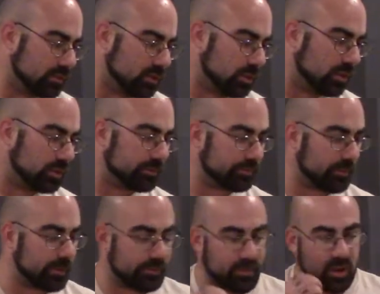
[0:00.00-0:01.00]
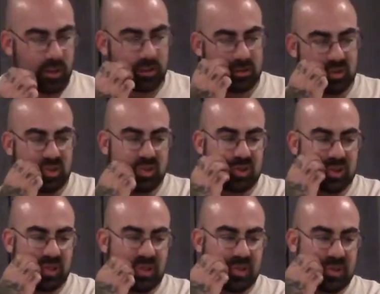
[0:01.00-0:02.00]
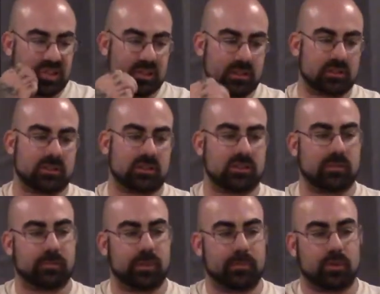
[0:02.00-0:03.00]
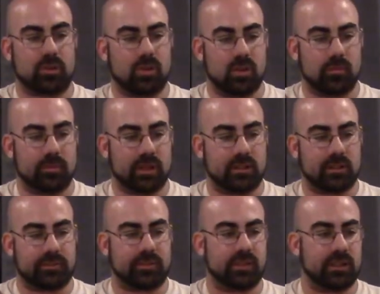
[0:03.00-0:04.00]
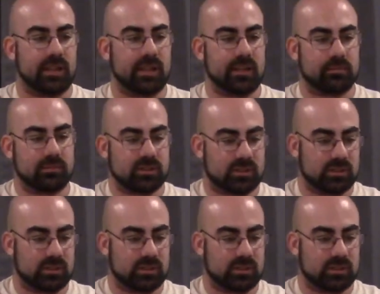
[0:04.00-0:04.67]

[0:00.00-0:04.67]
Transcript: or the funnels. Some people call them by different names.